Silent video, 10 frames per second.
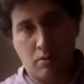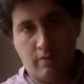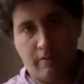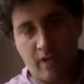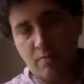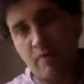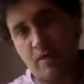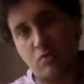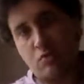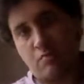find
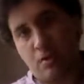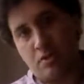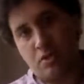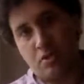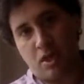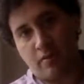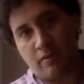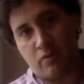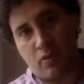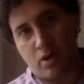best responses
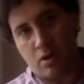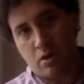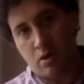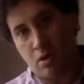everywhere,